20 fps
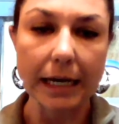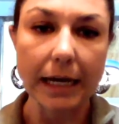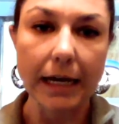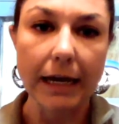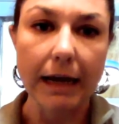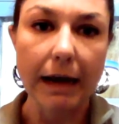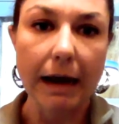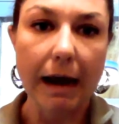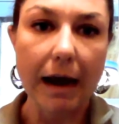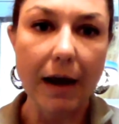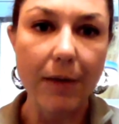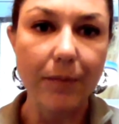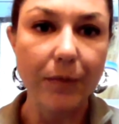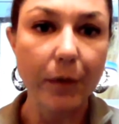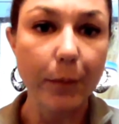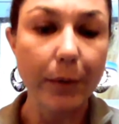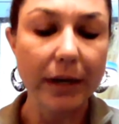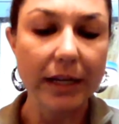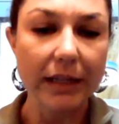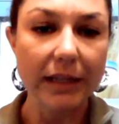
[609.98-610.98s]

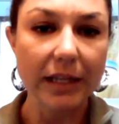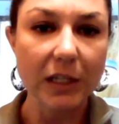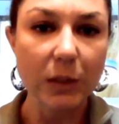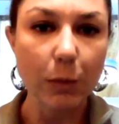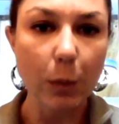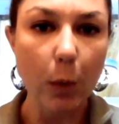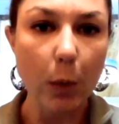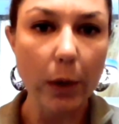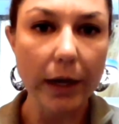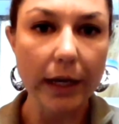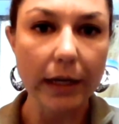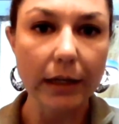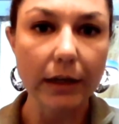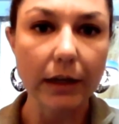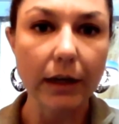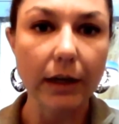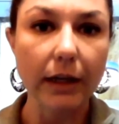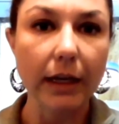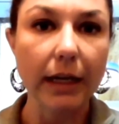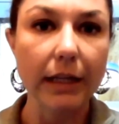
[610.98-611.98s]
But at this point,
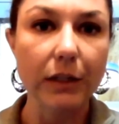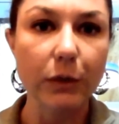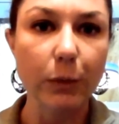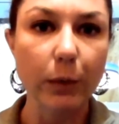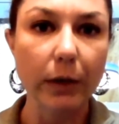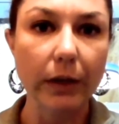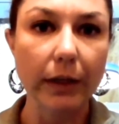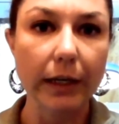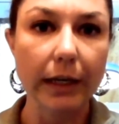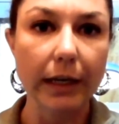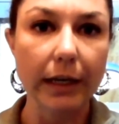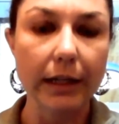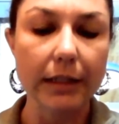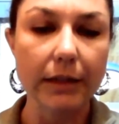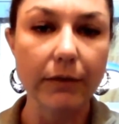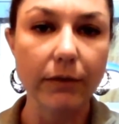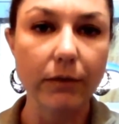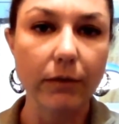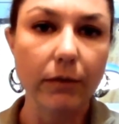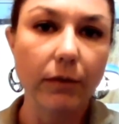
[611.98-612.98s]
it's really